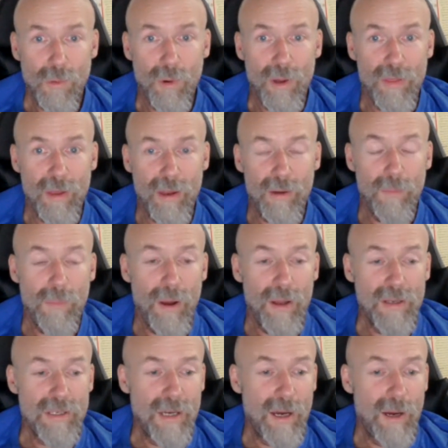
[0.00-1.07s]
with it,
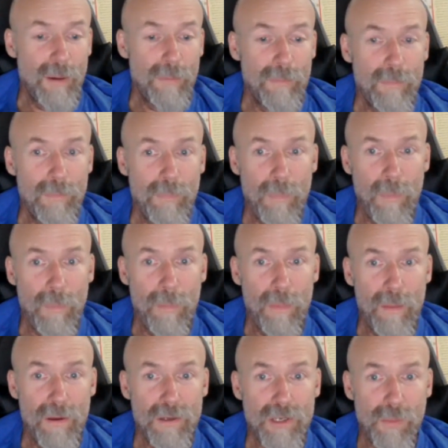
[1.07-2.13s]
but
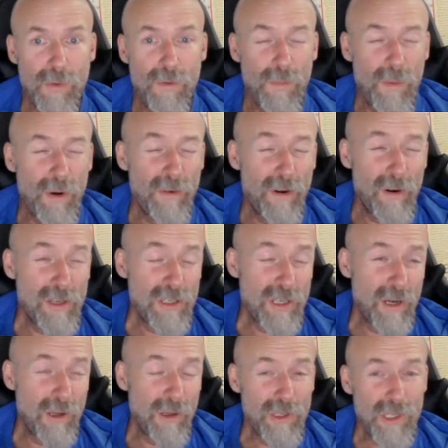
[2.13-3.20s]
some of them are very
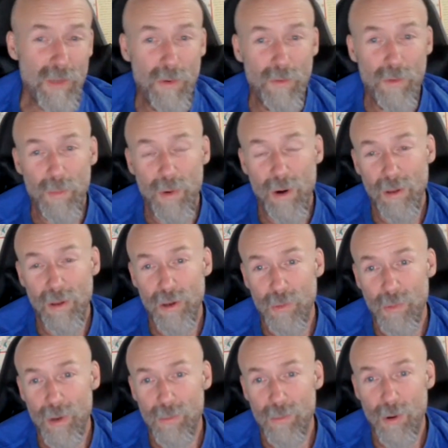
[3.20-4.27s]
subtle. Some of them are a little
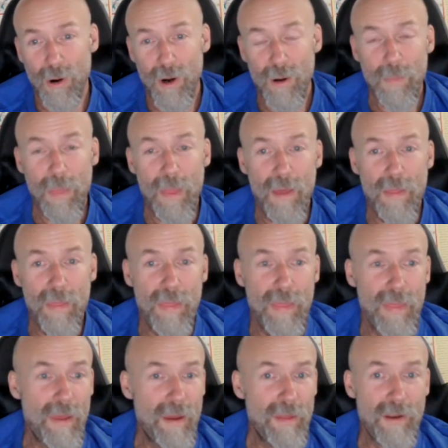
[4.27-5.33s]
bit more.
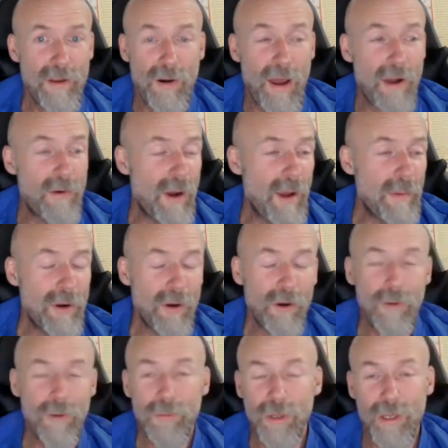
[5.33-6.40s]
They're not a rabbit
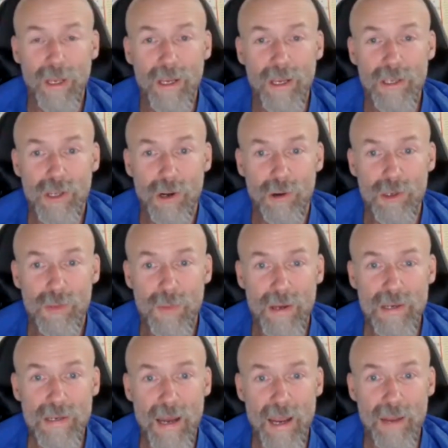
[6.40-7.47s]
hole. Please don't
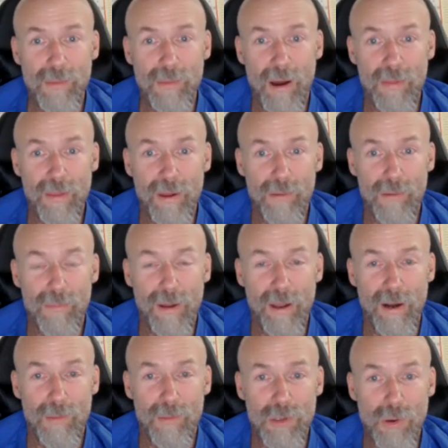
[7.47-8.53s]
spend time on them.
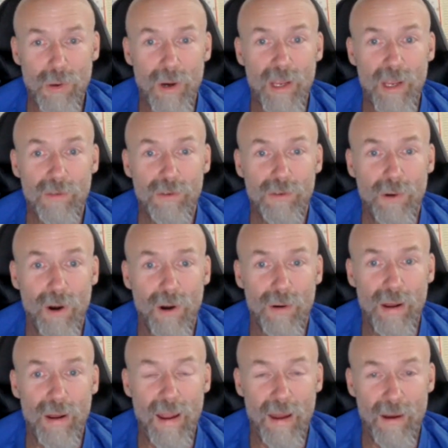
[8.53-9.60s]
And I'm sorry if you
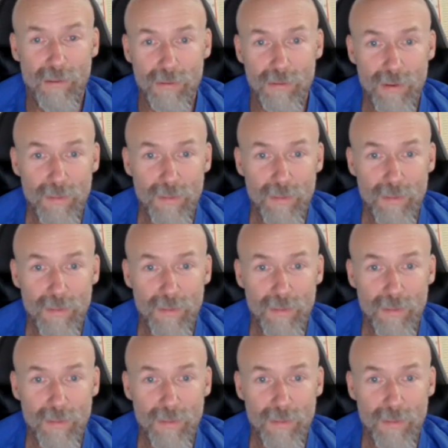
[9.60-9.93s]
already have.